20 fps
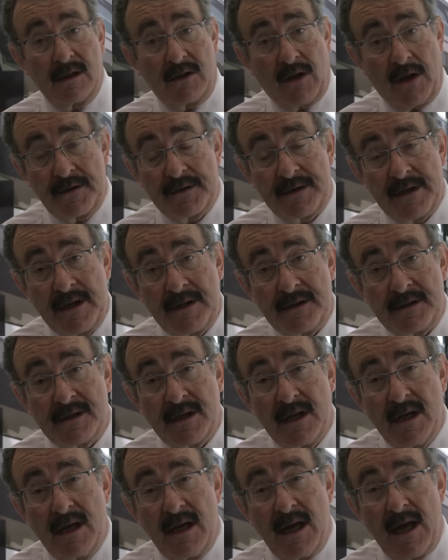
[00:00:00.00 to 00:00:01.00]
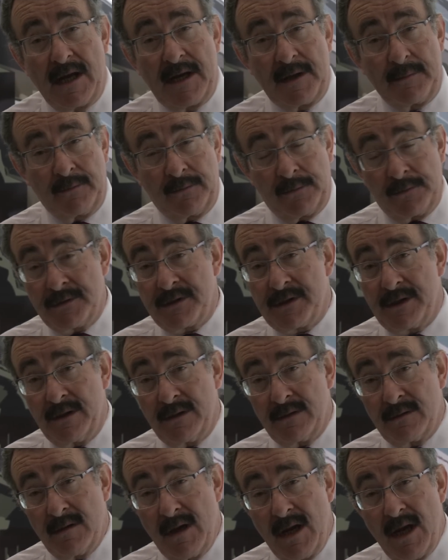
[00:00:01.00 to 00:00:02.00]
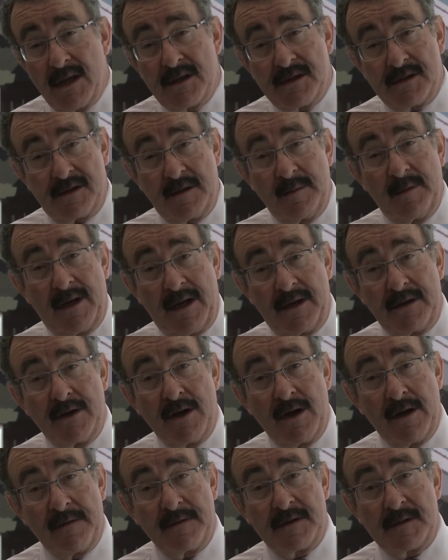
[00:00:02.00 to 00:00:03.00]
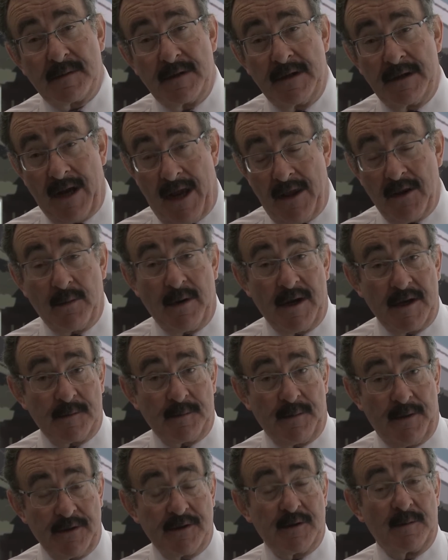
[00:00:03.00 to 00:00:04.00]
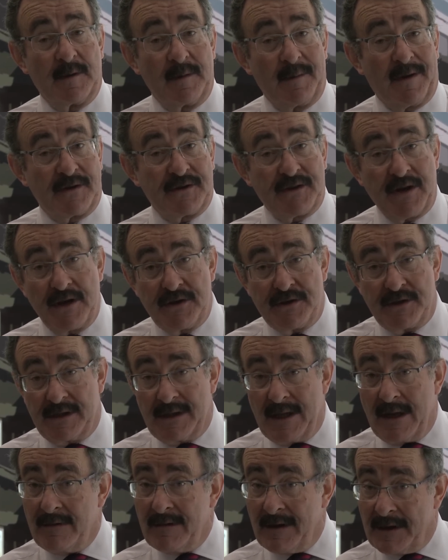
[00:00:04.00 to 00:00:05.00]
content, and it will also stimulate nerves in other ways, possibly by changing their